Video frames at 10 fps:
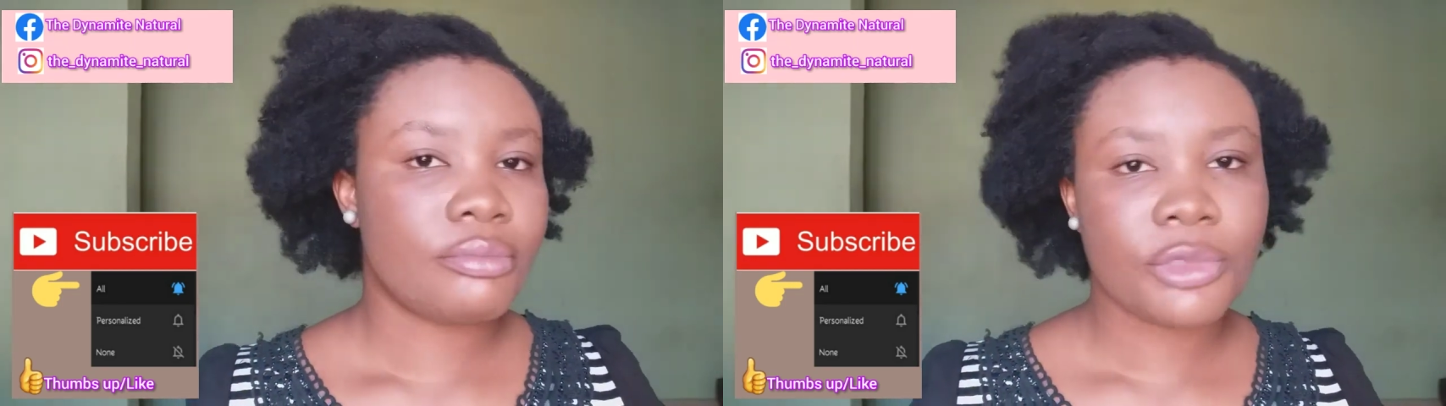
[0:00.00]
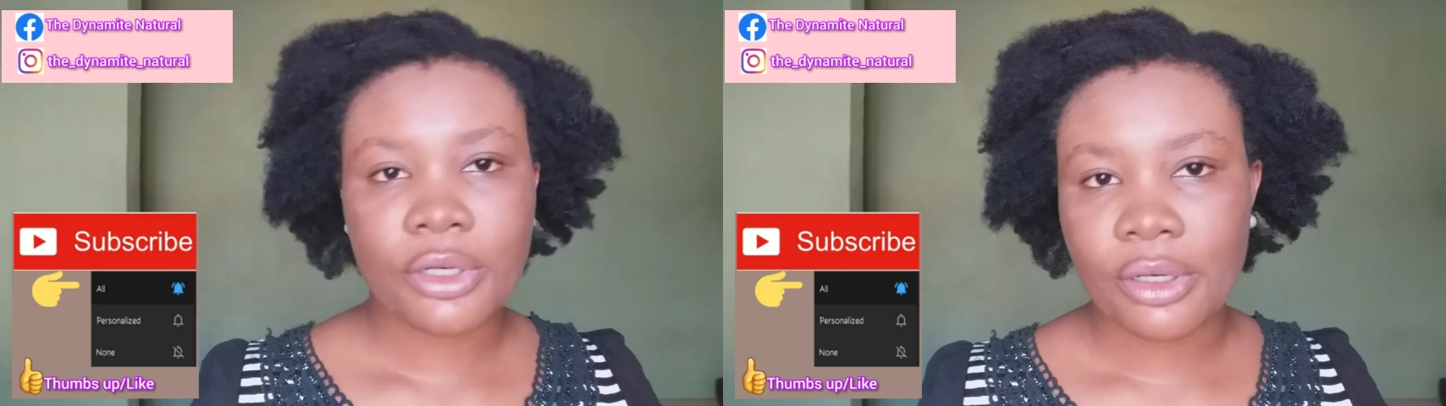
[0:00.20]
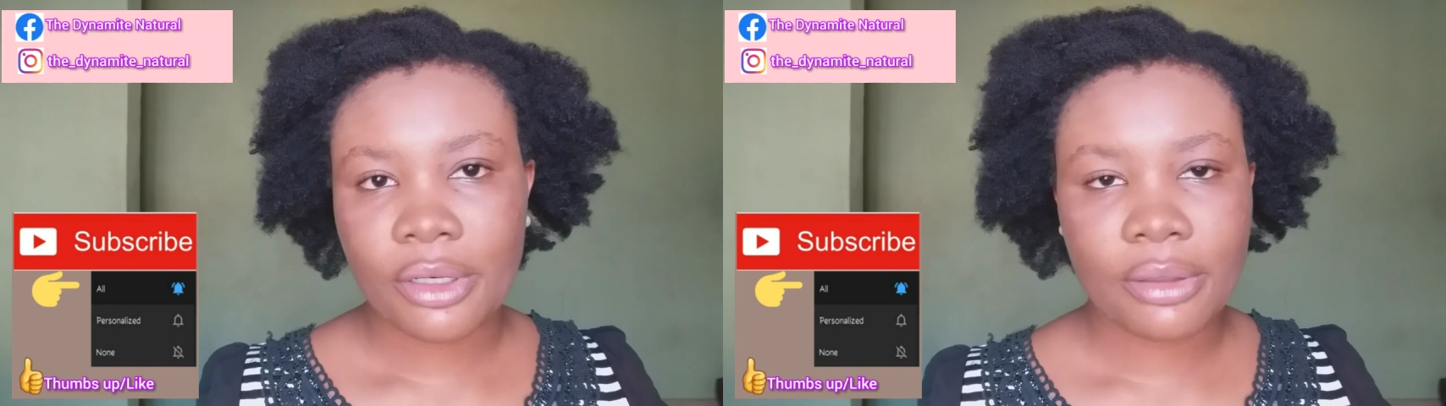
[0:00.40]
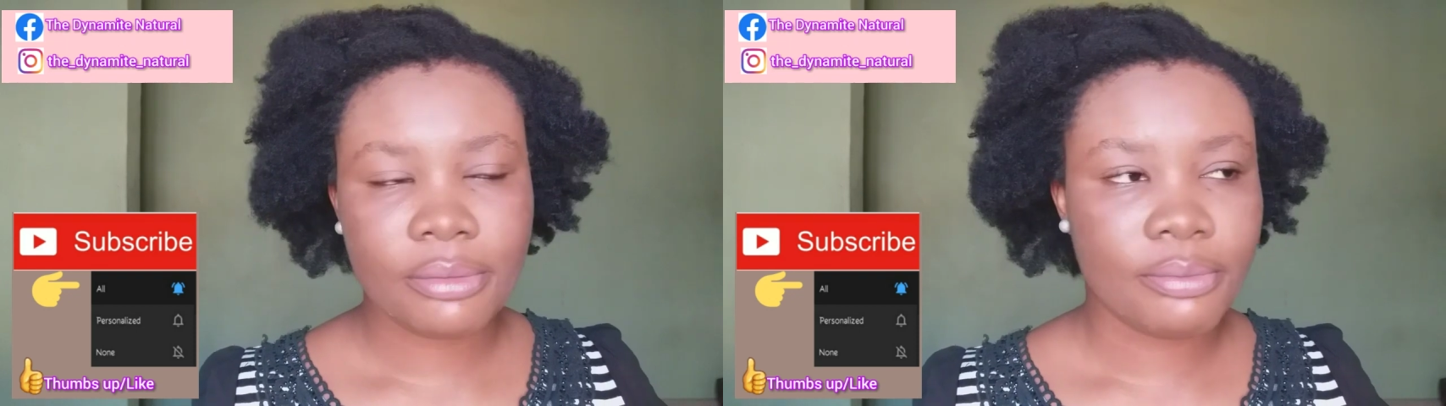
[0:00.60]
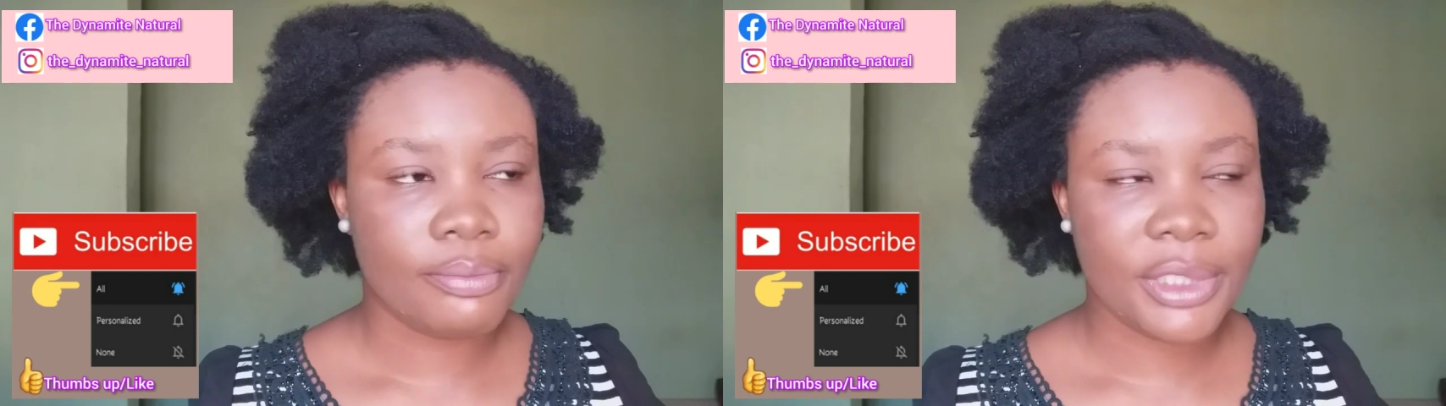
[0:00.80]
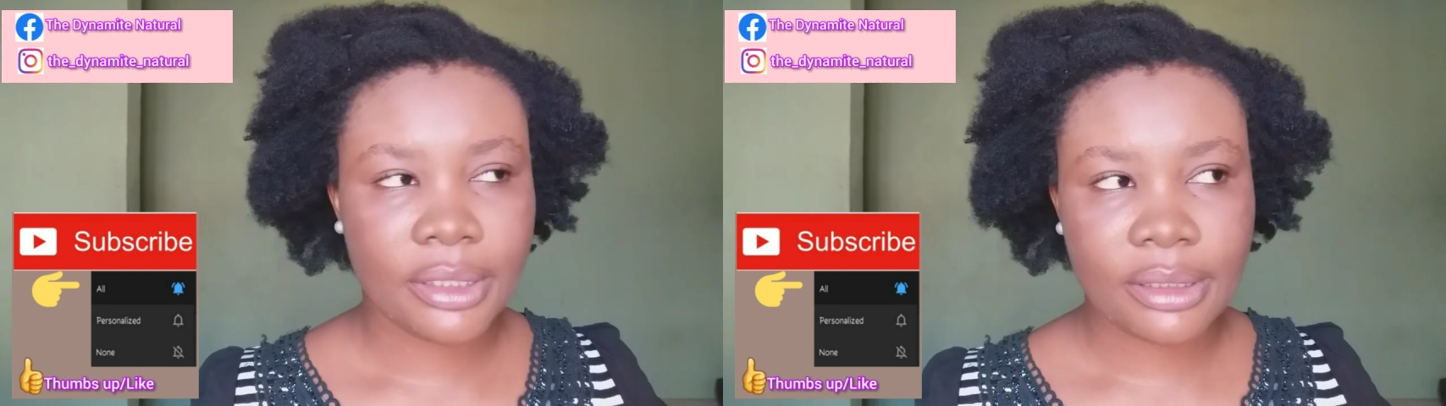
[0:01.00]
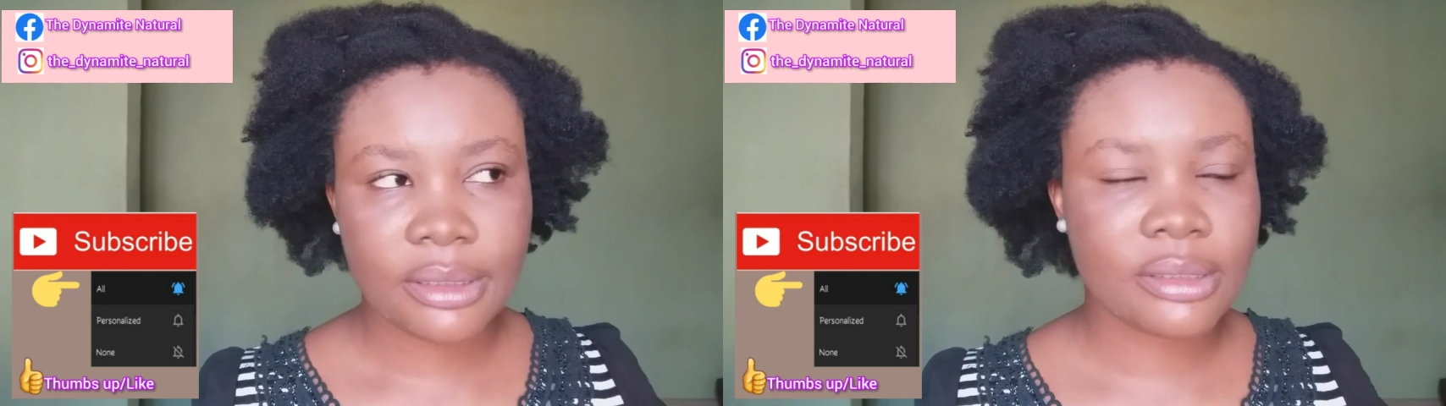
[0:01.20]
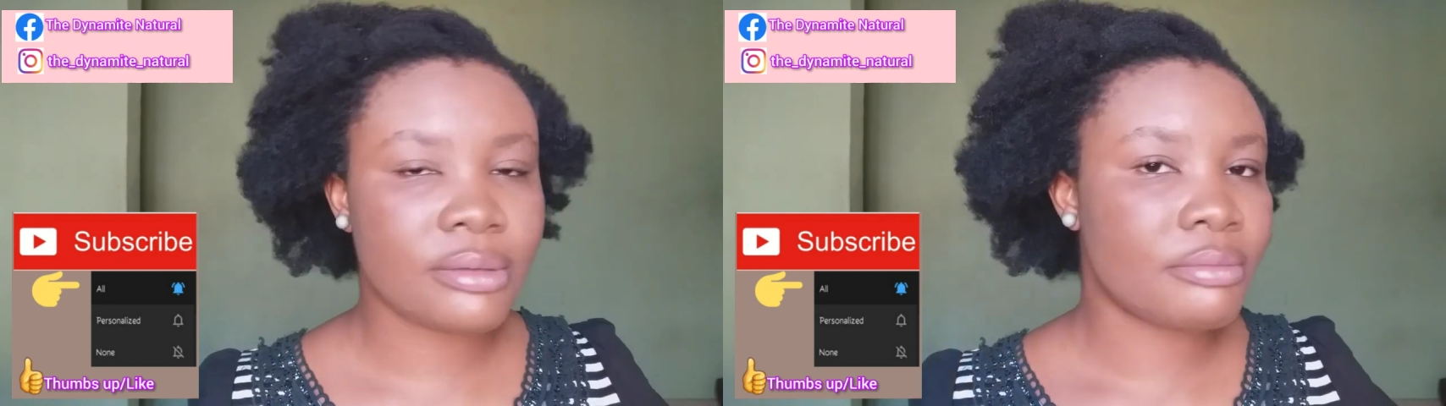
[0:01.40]
curl
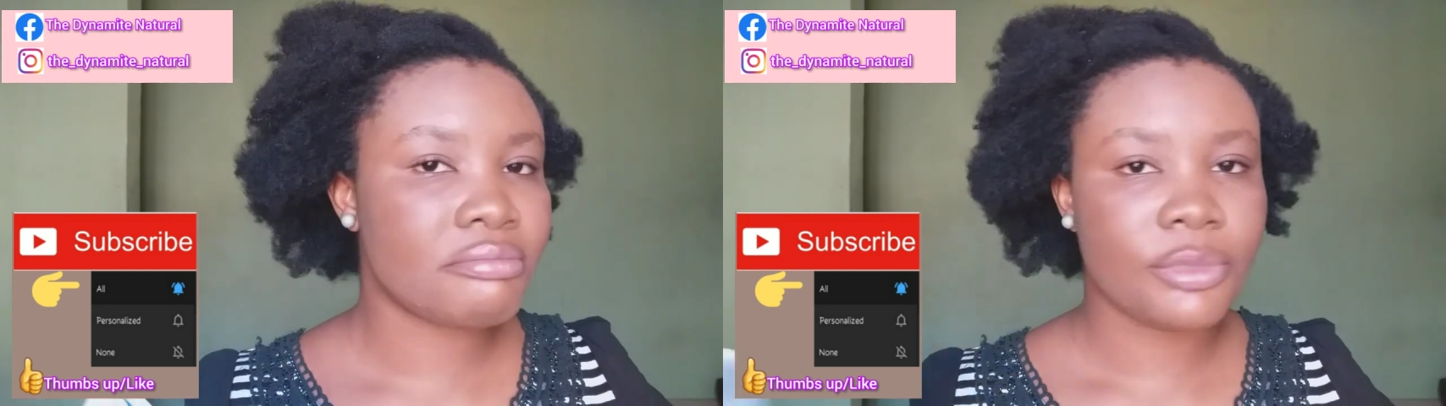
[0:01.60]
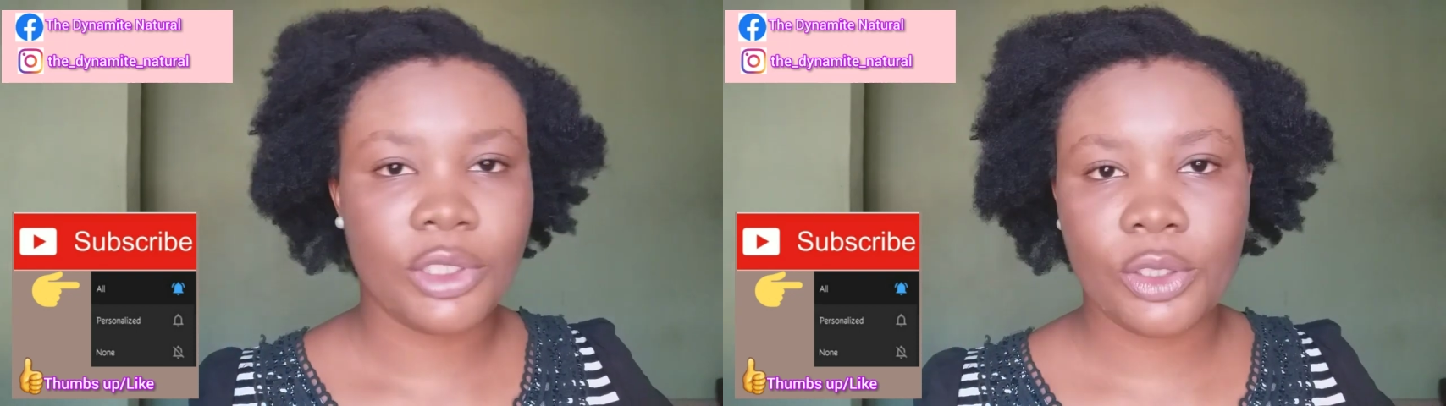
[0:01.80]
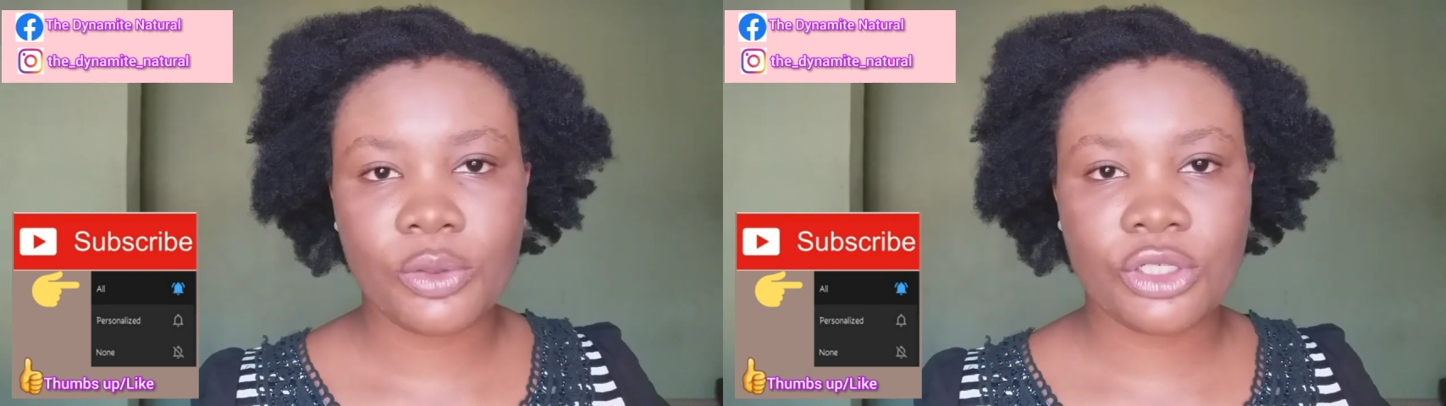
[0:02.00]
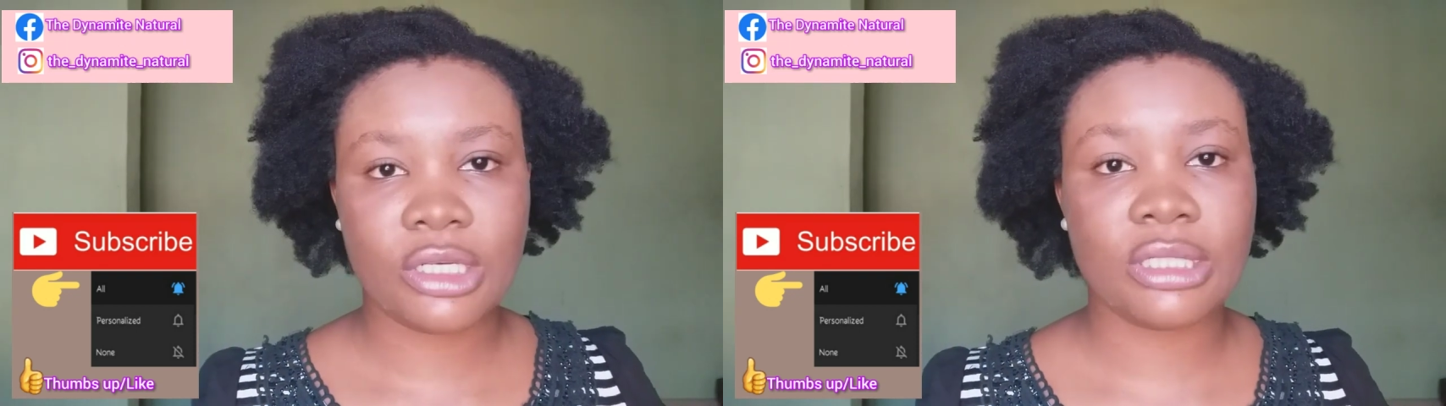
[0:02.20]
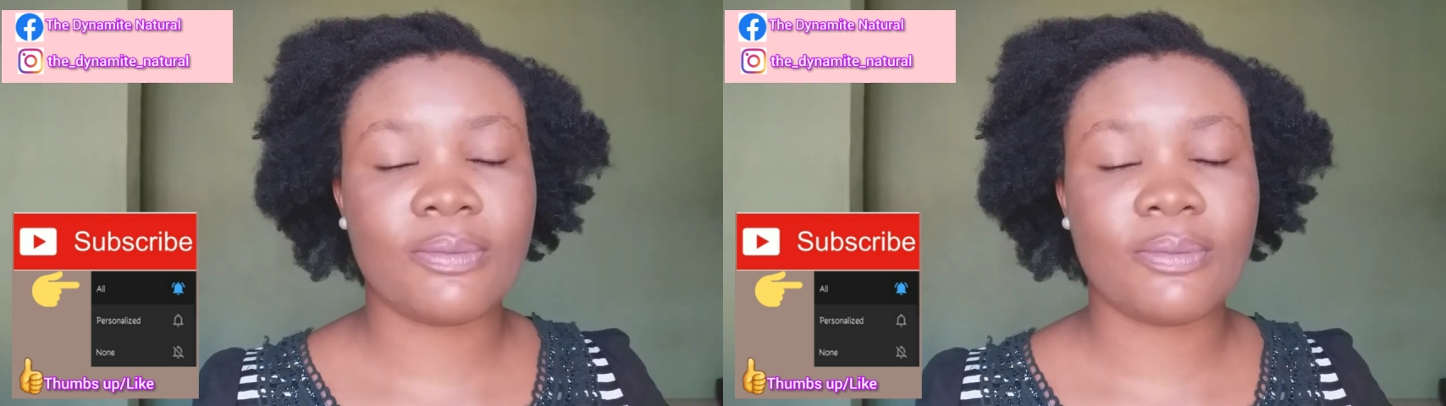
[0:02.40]
milks, lotions,